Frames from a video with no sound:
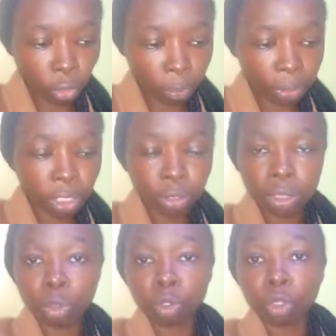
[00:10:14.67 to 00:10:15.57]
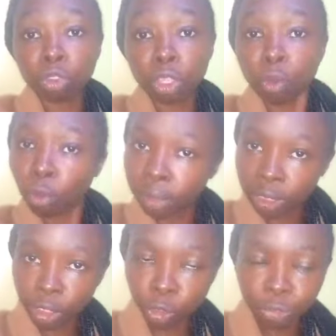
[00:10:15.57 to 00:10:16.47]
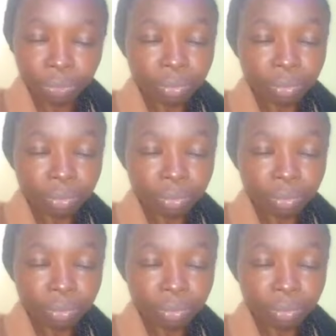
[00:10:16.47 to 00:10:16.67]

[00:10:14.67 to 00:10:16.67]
opinions down here in the comment section.